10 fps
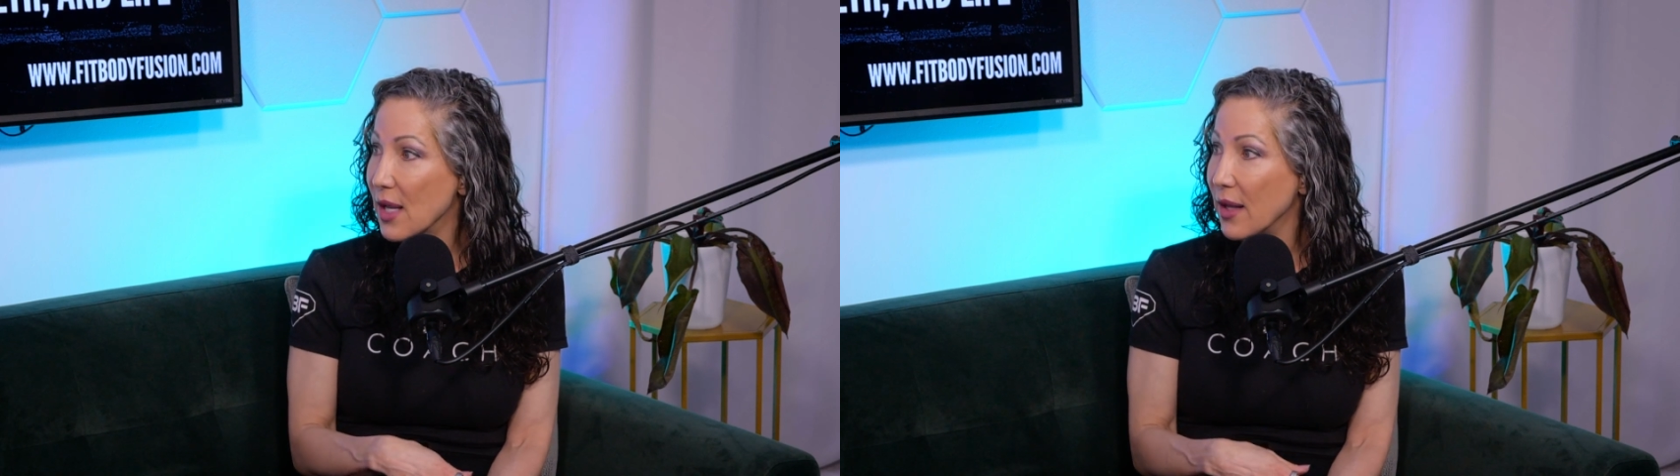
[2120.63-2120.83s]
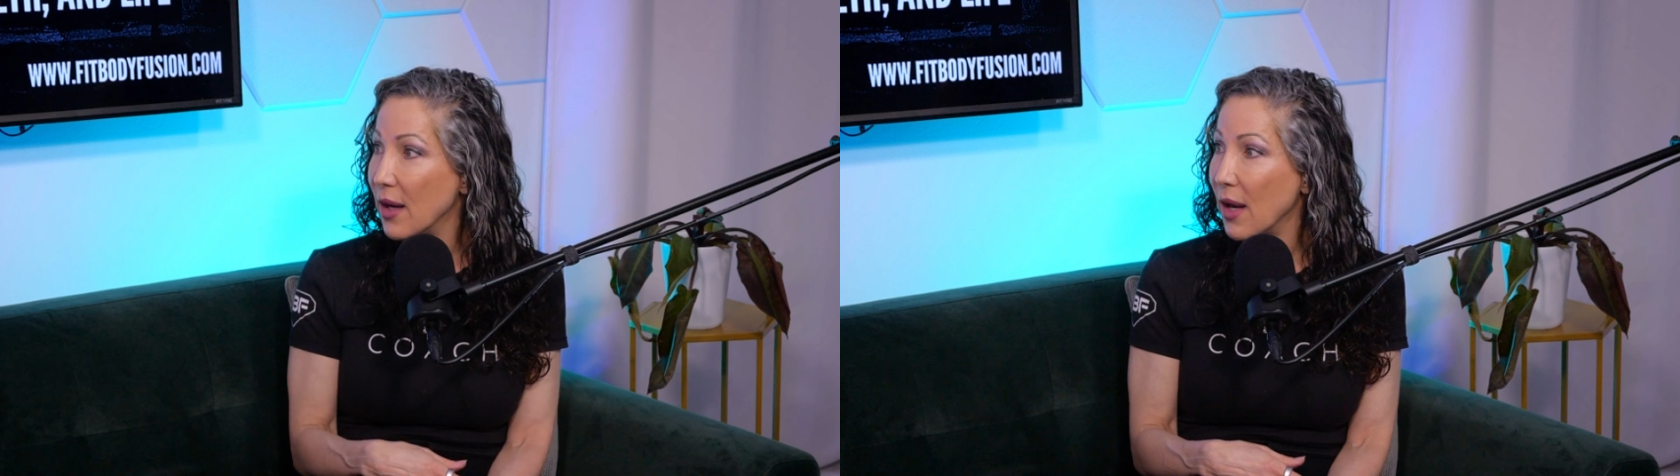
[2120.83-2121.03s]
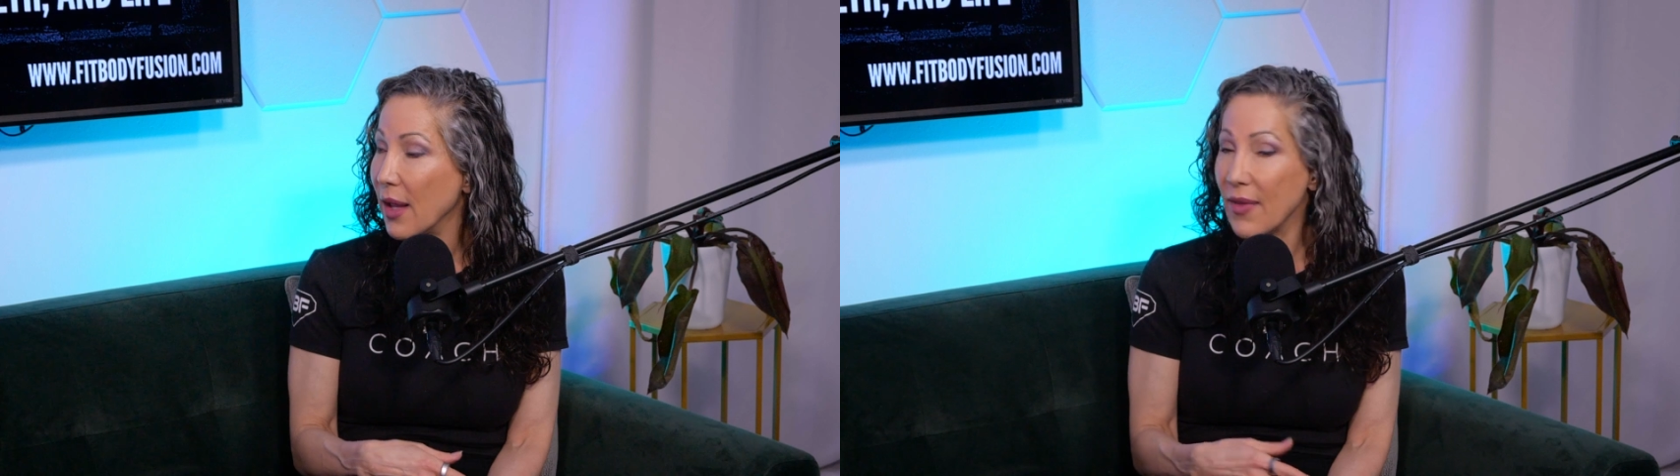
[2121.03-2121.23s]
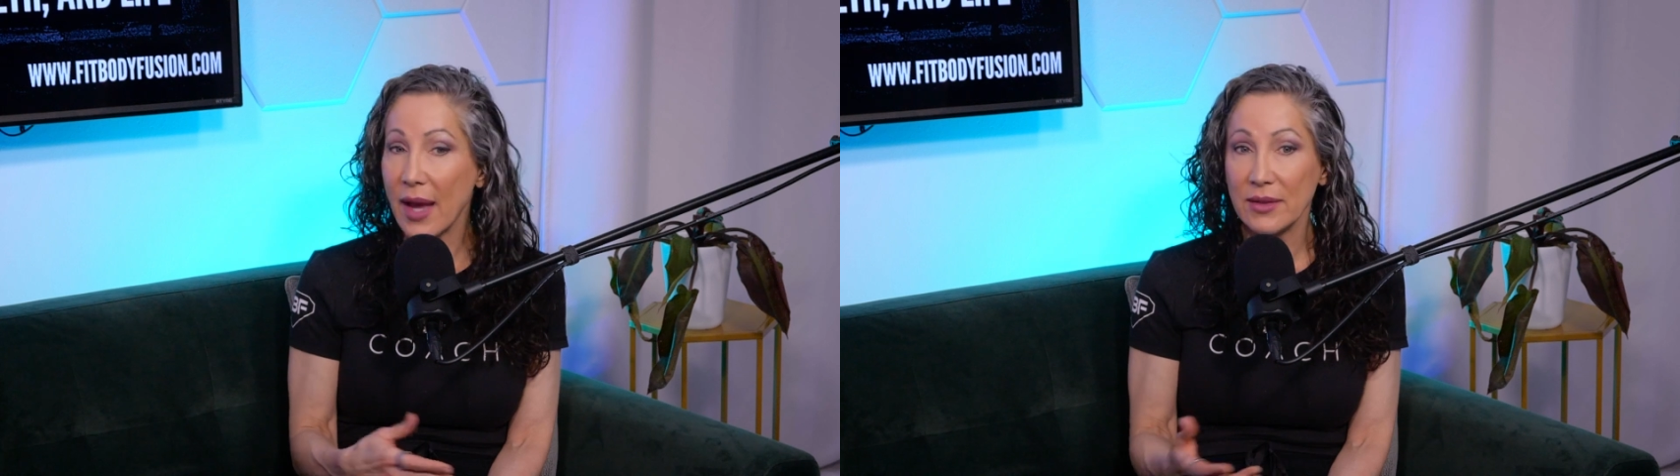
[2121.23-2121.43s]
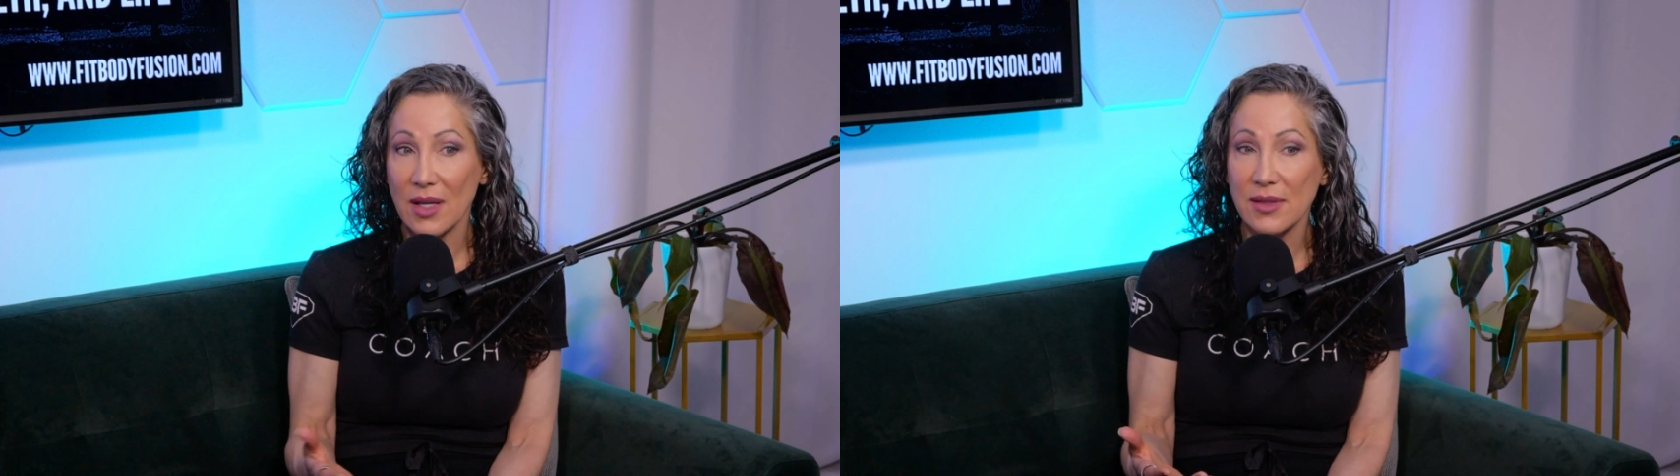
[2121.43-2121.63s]
and
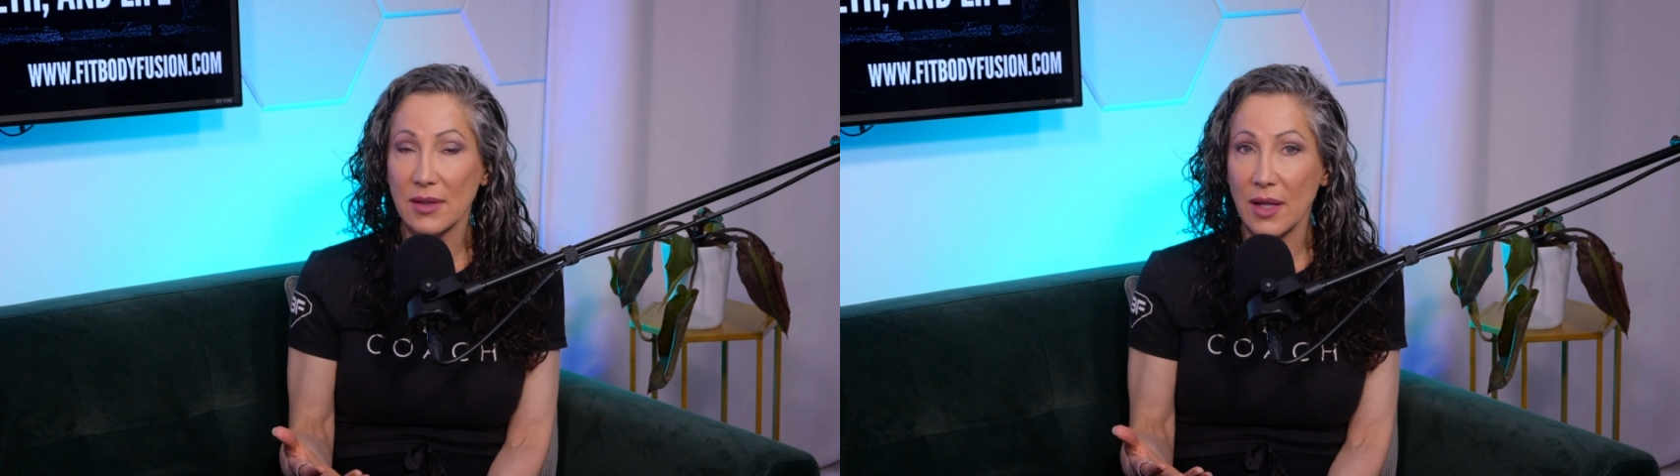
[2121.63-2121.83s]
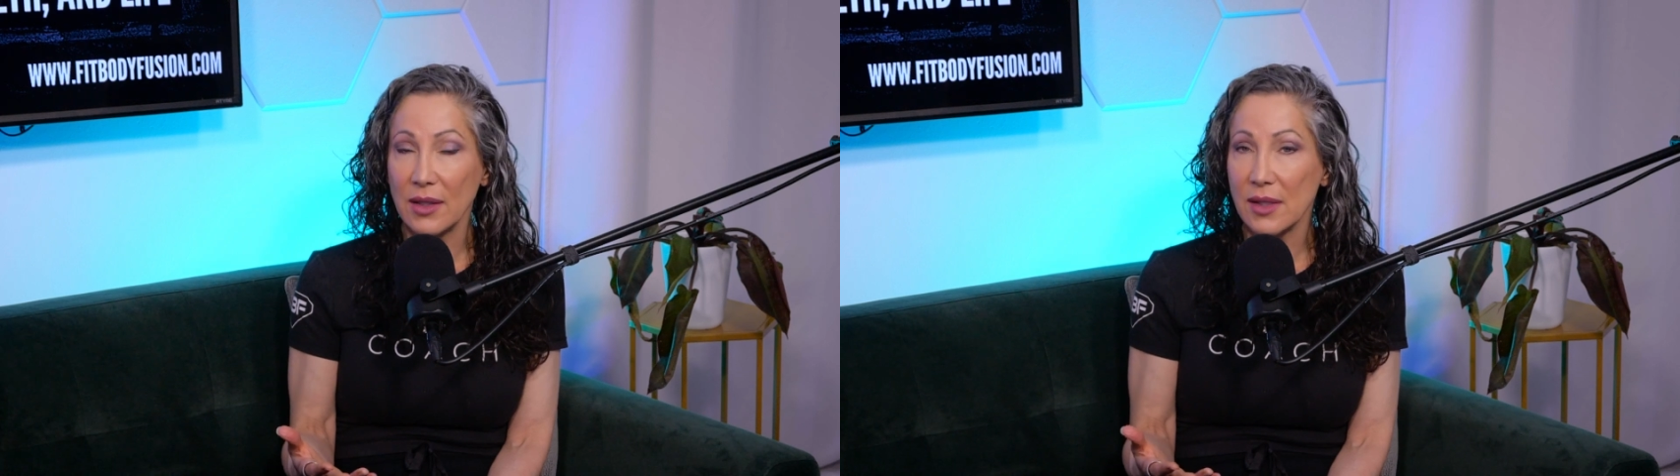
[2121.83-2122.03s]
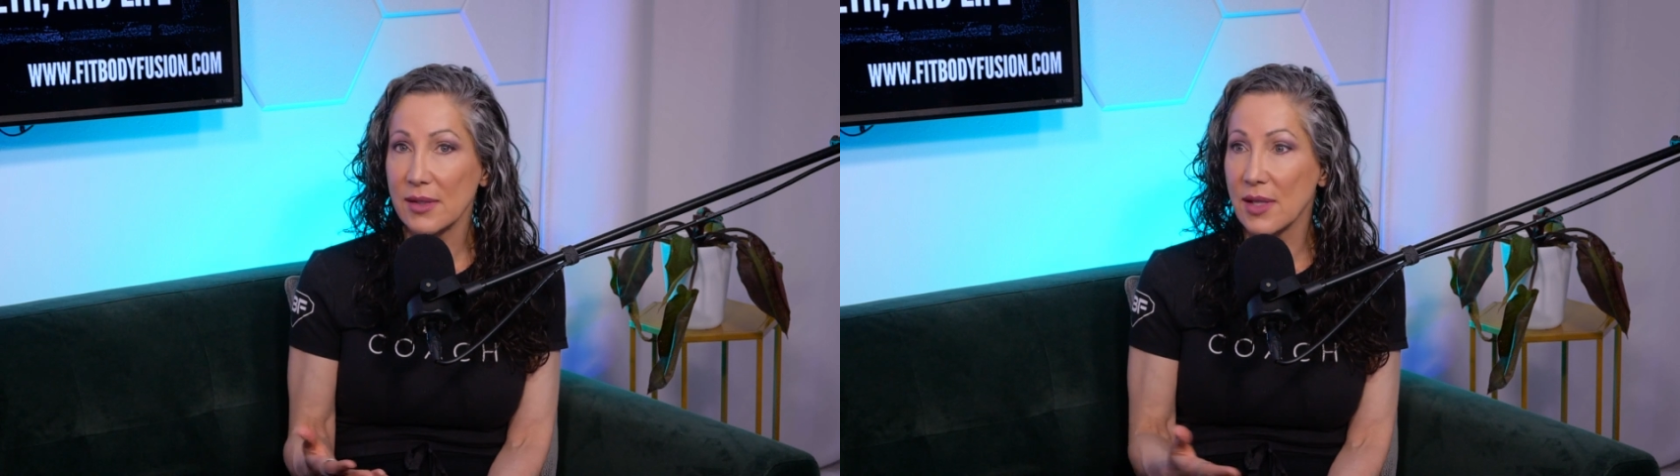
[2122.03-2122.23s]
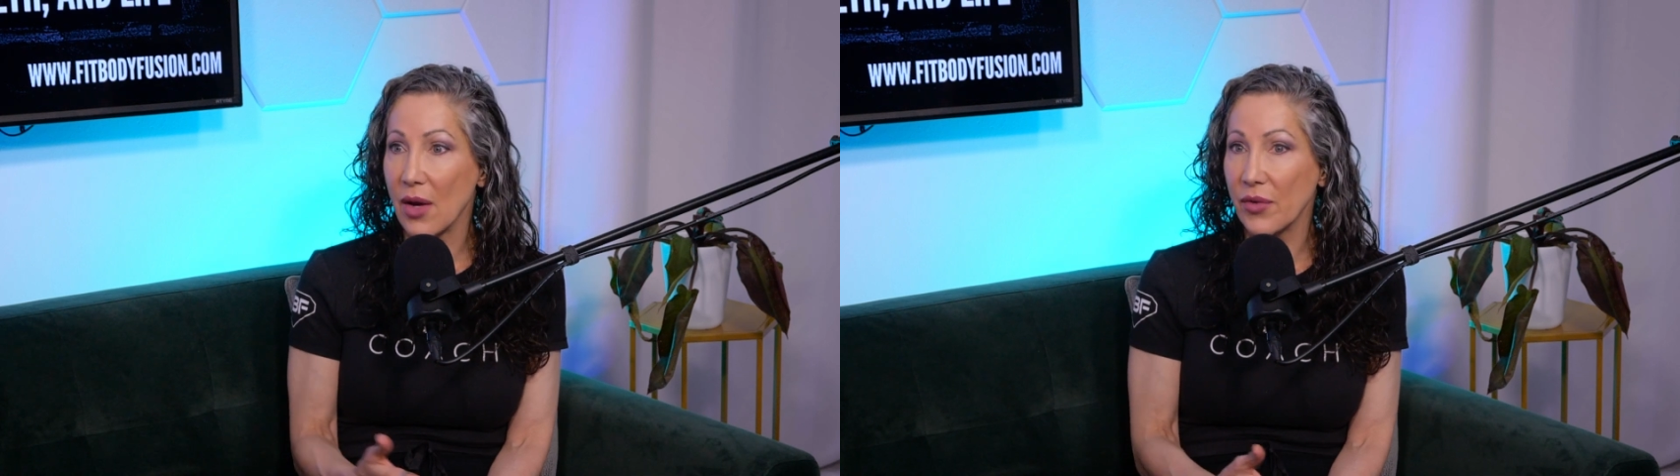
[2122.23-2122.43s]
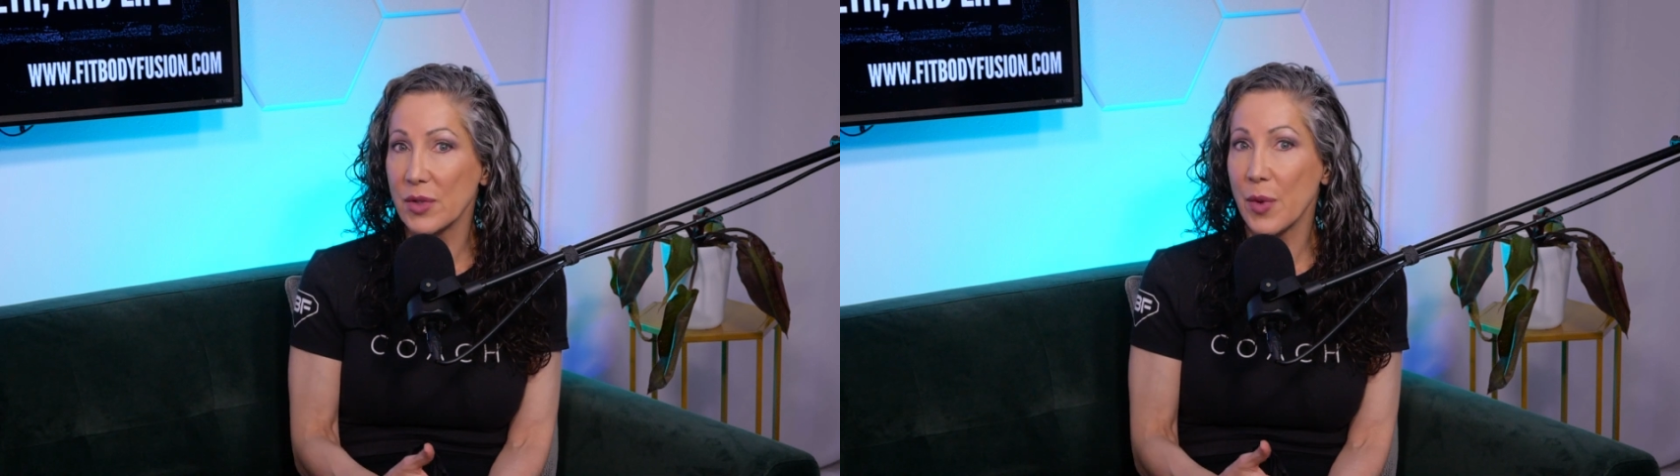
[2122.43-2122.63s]
that does lend
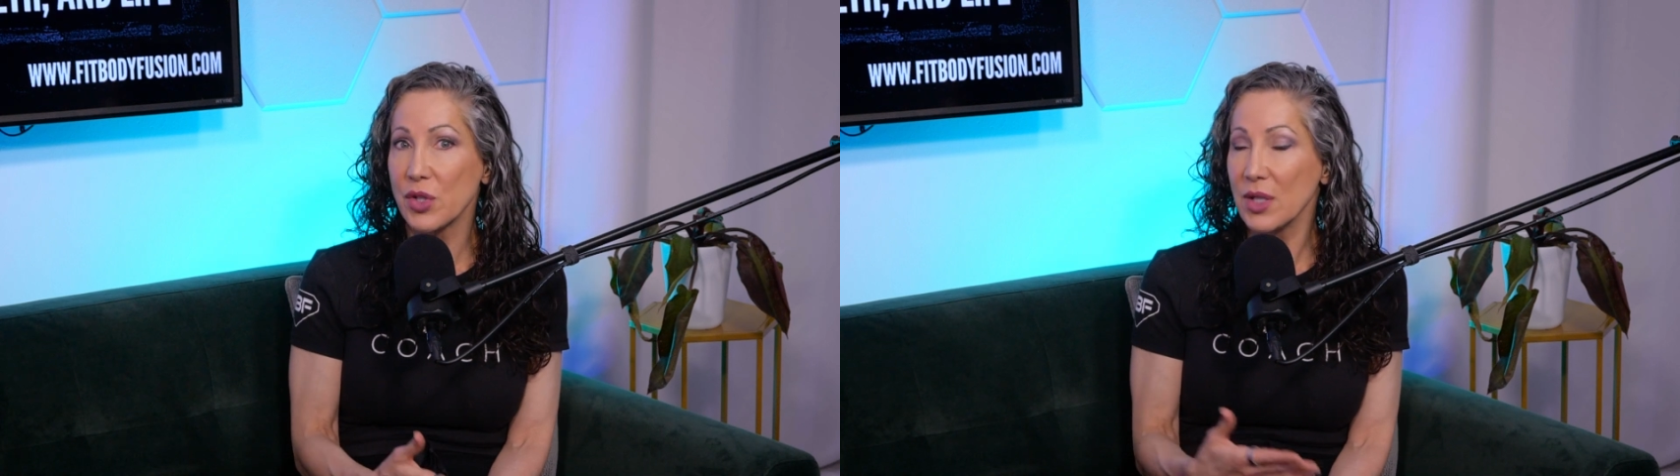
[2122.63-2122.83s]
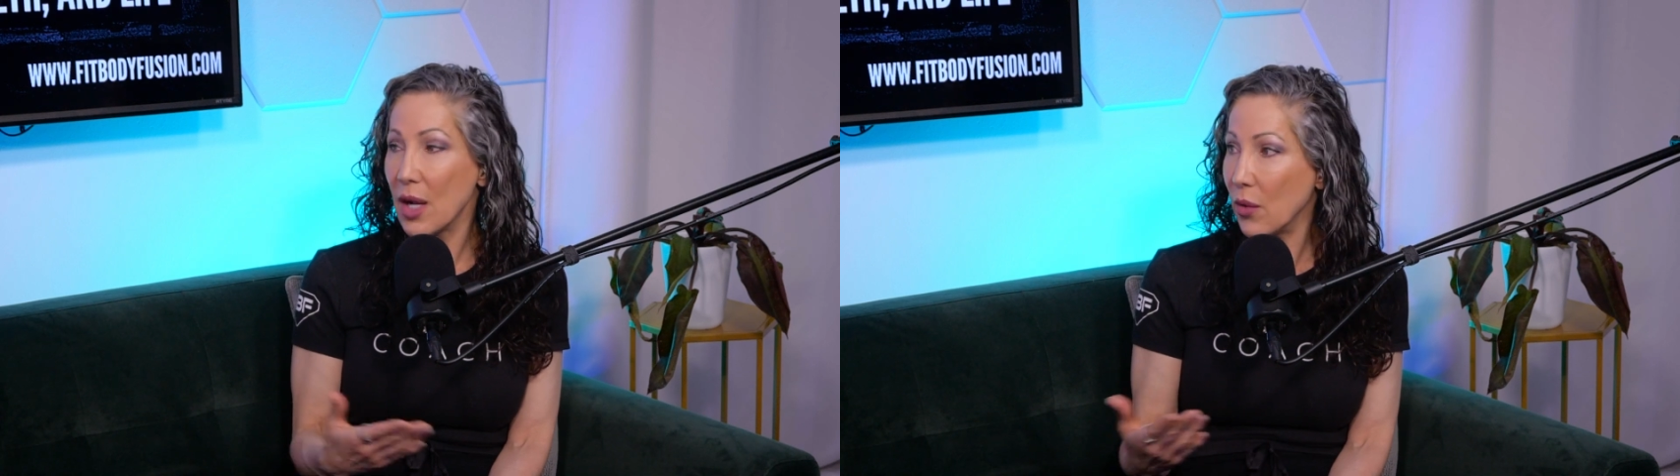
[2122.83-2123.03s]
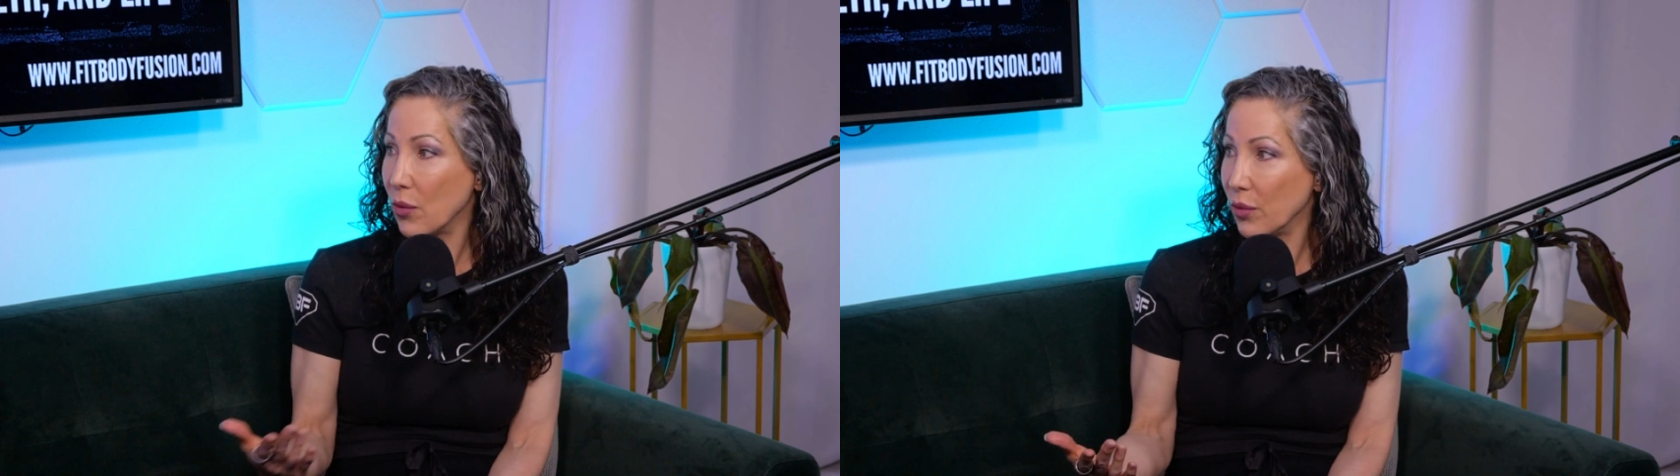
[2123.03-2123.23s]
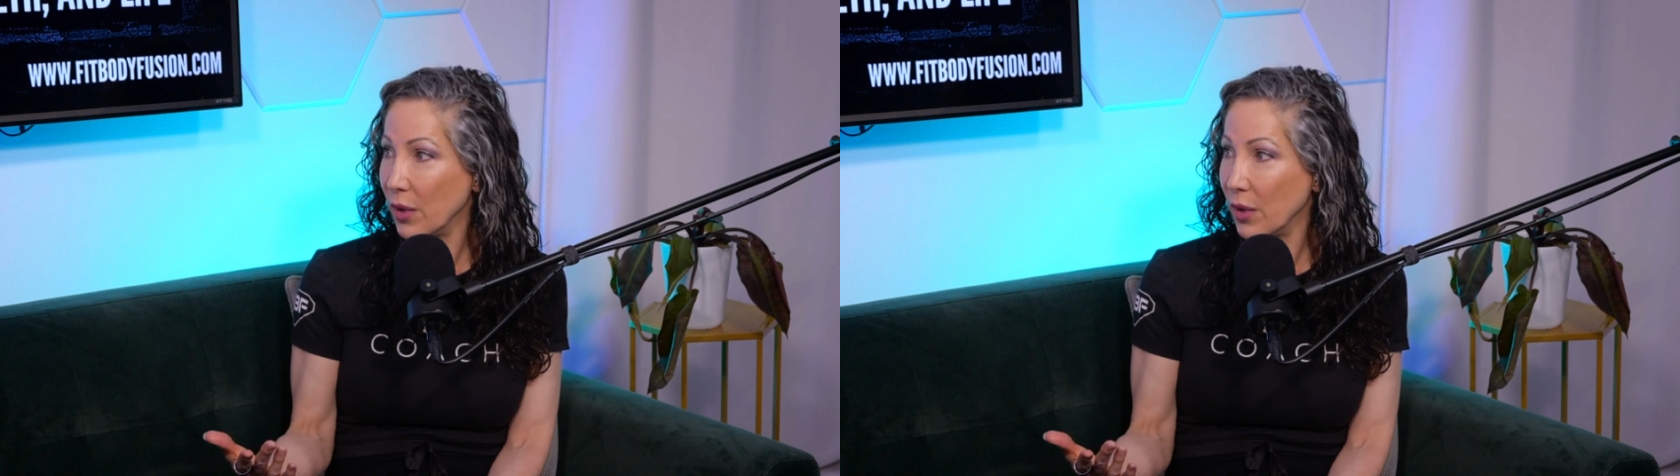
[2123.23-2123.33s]
itself, especially now,